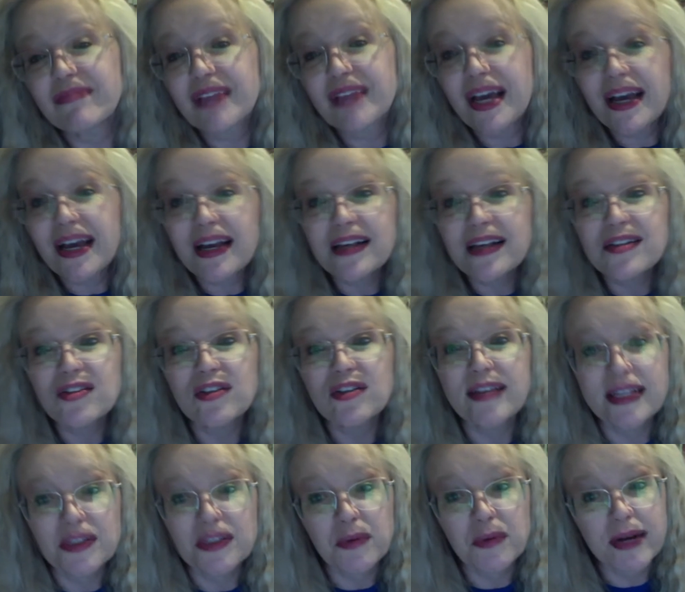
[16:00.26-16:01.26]
And so
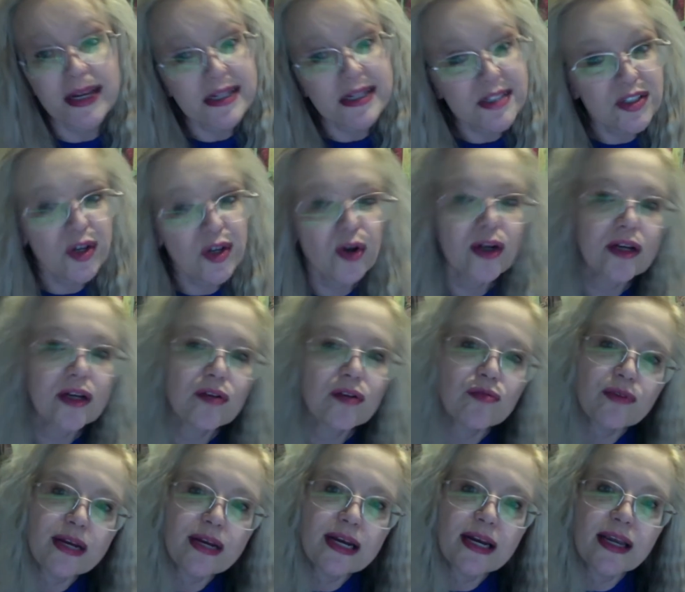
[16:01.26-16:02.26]
that's when I started
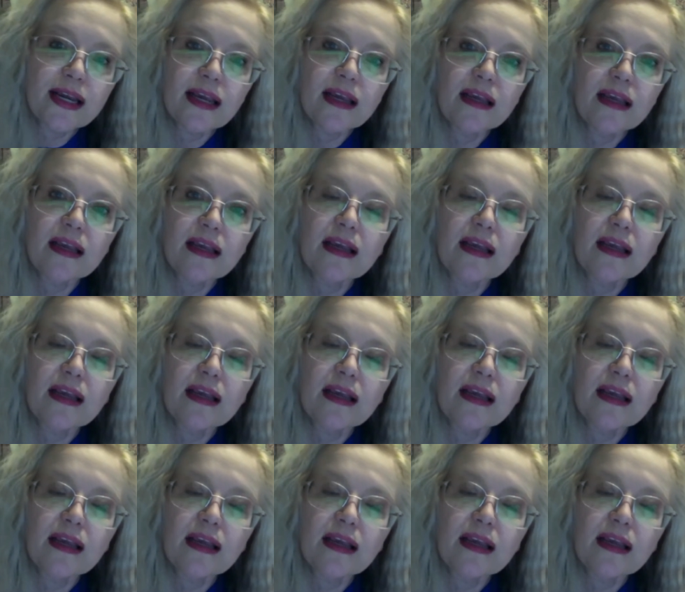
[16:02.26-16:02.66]
really